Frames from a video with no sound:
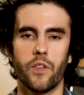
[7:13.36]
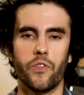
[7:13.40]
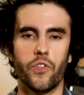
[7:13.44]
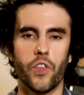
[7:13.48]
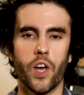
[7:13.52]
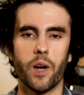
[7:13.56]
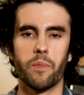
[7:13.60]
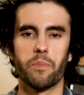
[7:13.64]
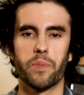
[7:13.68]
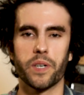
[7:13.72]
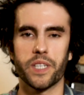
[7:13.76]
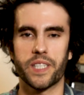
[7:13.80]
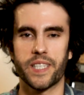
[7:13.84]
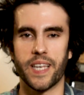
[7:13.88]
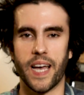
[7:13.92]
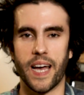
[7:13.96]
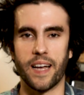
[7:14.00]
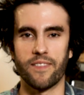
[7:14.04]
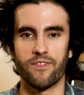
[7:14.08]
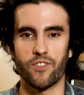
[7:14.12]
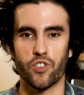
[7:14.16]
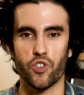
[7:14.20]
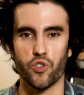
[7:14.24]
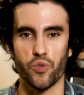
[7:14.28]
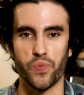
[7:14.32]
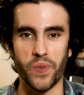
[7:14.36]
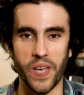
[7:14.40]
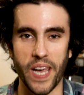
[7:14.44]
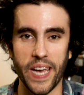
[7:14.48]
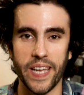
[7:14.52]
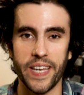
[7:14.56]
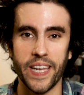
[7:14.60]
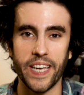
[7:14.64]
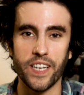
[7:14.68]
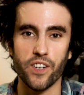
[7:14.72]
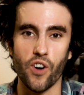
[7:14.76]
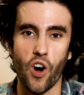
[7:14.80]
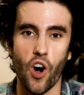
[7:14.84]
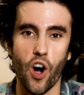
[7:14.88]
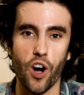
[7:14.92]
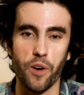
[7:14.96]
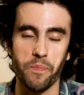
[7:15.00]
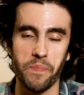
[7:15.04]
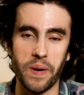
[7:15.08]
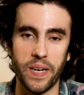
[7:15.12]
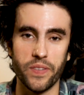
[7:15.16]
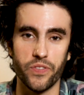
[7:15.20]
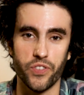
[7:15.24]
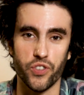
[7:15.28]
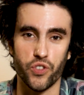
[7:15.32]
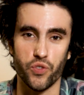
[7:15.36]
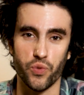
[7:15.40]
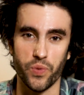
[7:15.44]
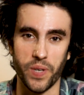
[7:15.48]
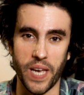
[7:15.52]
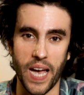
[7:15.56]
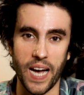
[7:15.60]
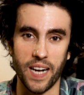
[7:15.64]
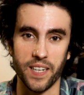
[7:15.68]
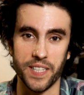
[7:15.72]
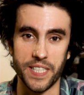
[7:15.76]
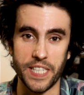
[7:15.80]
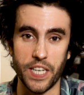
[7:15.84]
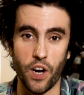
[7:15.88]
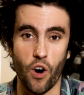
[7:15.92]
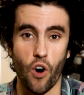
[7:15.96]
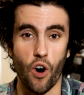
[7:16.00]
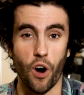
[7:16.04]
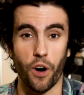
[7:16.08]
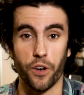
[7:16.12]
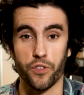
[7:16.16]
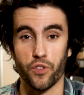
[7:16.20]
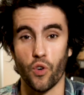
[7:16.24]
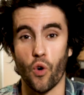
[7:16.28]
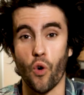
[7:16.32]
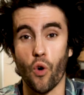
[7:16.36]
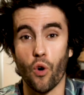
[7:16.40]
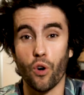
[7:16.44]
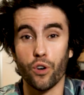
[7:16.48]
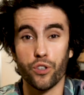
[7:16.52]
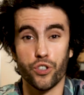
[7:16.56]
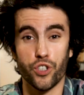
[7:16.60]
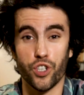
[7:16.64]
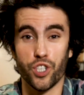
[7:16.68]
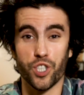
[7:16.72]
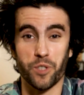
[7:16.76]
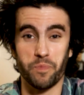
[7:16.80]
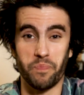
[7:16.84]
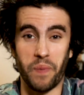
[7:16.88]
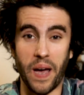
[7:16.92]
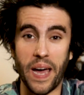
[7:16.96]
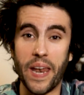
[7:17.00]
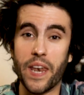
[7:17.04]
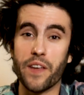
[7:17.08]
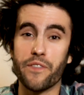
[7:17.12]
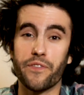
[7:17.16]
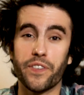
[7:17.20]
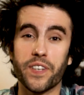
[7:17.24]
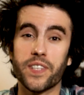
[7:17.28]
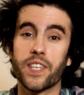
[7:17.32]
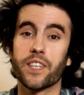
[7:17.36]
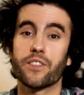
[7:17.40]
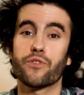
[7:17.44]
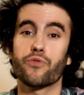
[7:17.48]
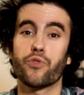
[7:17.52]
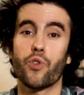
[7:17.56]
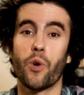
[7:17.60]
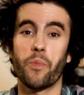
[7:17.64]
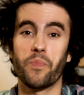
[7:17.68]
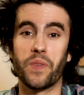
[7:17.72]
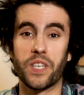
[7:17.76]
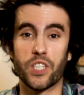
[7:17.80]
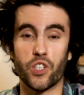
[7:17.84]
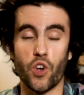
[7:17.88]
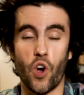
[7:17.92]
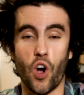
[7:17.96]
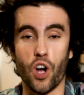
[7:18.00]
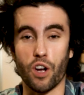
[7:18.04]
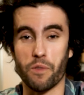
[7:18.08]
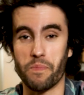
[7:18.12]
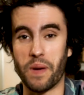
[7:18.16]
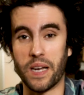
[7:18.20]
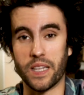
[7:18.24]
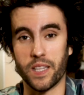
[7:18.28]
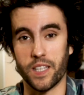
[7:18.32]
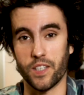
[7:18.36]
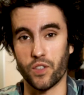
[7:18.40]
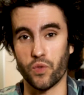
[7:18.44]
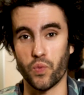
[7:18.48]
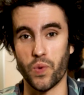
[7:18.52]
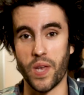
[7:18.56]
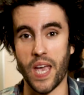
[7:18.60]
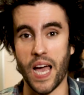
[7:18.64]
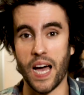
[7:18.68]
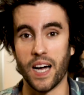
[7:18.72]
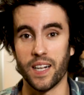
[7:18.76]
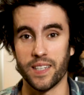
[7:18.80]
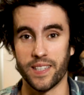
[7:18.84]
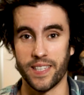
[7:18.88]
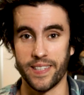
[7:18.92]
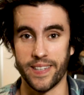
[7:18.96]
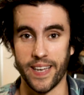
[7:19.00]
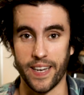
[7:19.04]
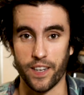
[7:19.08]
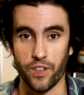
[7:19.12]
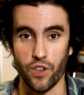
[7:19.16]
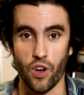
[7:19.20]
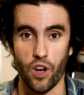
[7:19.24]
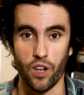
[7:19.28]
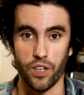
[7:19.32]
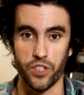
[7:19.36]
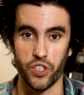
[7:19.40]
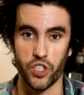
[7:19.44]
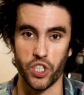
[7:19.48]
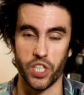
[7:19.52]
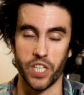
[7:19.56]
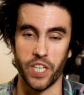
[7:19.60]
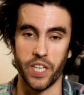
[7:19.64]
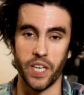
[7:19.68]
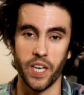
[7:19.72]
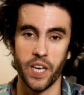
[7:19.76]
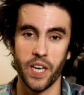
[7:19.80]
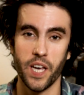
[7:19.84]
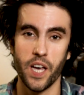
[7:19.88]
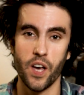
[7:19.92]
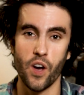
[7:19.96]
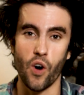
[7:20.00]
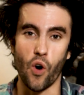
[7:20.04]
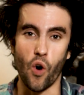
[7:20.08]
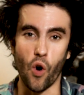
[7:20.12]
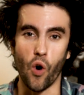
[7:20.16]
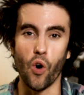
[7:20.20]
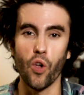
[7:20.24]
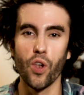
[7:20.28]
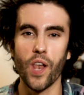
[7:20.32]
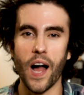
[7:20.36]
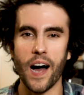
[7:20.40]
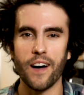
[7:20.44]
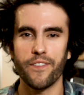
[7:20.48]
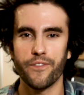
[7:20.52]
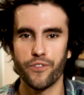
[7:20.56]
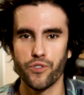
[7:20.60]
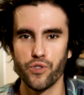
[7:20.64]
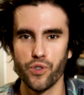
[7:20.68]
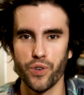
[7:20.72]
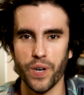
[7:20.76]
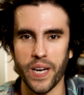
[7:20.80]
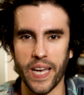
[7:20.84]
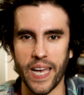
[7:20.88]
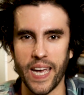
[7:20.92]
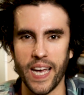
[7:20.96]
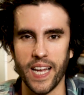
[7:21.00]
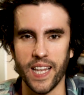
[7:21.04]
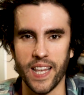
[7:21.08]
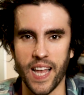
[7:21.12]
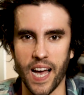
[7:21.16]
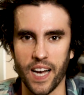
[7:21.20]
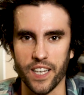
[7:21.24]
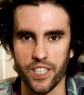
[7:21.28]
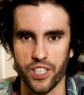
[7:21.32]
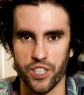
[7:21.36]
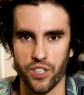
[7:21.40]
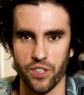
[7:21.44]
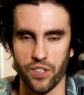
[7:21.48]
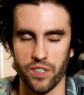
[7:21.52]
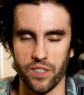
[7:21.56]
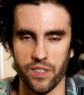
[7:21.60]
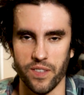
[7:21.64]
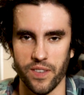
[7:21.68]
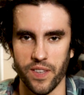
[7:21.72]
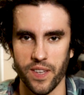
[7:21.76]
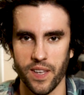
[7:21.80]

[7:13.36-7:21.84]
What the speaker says: Number 10, creating augmented reality art, or just benefiting from this augmented reality technology. Olafur Eliasson,